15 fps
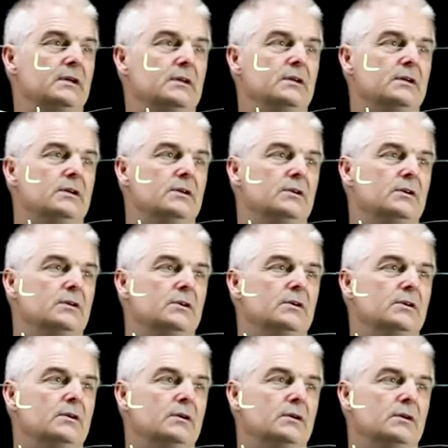
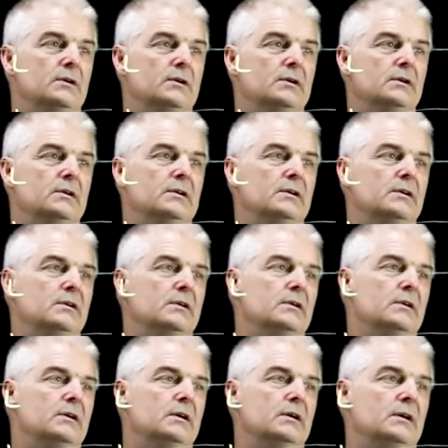
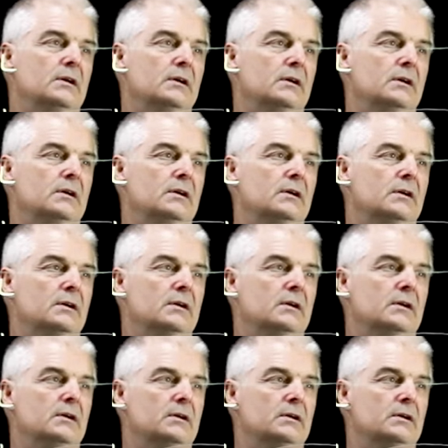[no speech]